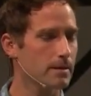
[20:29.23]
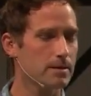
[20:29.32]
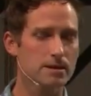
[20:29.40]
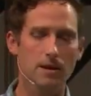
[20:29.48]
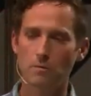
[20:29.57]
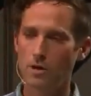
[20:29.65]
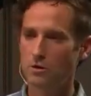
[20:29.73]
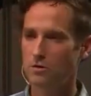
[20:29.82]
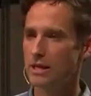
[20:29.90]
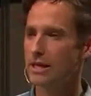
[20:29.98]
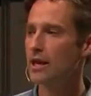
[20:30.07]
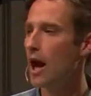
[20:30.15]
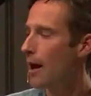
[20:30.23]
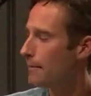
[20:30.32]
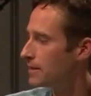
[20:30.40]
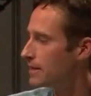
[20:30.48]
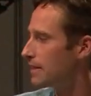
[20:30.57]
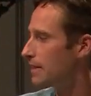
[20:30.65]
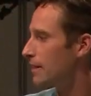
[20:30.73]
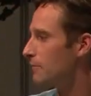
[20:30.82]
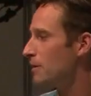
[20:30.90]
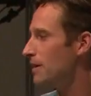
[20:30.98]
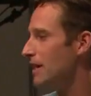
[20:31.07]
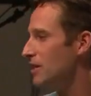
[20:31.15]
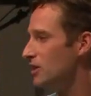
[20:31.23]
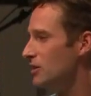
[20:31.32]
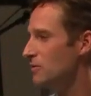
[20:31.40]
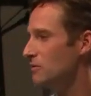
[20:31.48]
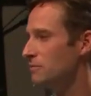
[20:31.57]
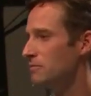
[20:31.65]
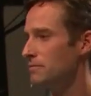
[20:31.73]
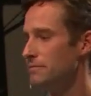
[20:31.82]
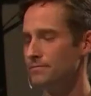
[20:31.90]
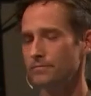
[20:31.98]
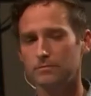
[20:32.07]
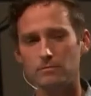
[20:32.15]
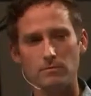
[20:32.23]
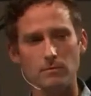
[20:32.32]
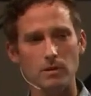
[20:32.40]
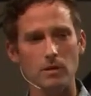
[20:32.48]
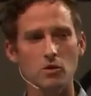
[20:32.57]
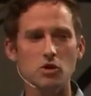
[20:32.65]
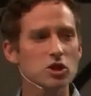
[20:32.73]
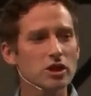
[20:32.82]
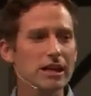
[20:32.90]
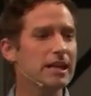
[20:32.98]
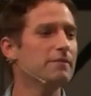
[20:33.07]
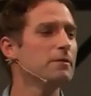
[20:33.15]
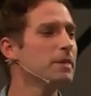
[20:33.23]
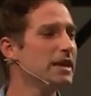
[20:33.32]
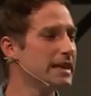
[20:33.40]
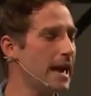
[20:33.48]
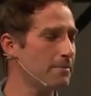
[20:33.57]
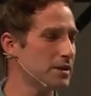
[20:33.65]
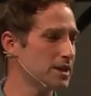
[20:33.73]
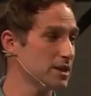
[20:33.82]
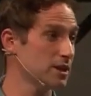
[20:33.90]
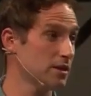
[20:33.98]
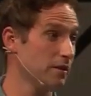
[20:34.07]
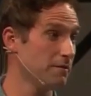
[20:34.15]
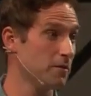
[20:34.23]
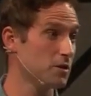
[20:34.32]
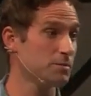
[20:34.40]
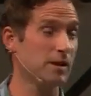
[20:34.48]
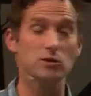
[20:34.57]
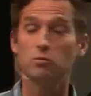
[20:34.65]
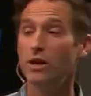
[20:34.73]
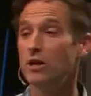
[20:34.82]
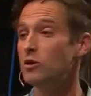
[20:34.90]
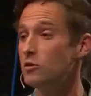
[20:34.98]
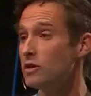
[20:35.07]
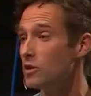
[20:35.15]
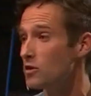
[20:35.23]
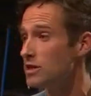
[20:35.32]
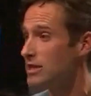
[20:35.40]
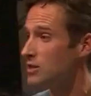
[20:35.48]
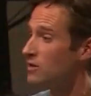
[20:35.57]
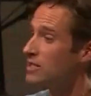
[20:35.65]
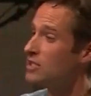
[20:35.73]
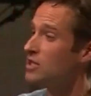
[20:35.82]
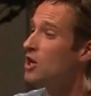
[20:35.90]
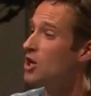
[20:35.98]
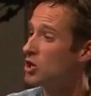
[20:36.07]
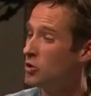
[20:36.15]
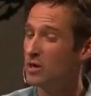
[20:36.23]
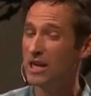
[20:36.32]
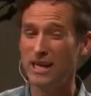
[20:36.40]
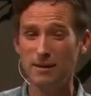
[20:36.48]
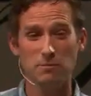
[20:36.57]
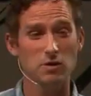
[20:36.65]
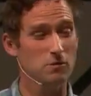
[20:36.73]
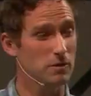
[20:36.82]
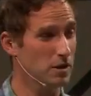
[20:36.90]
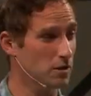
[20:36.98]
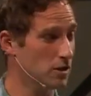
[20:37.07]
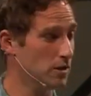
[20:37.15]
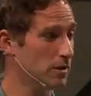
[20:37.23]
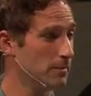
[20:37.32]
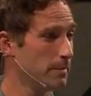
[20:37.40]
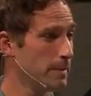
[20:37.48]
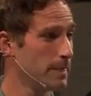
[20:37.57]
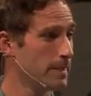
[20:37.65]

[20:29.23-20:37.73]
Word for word: someone who's incompetent at what they do. You shouldn't even be in that position in the first place. What do you do in those situations? You keep doing good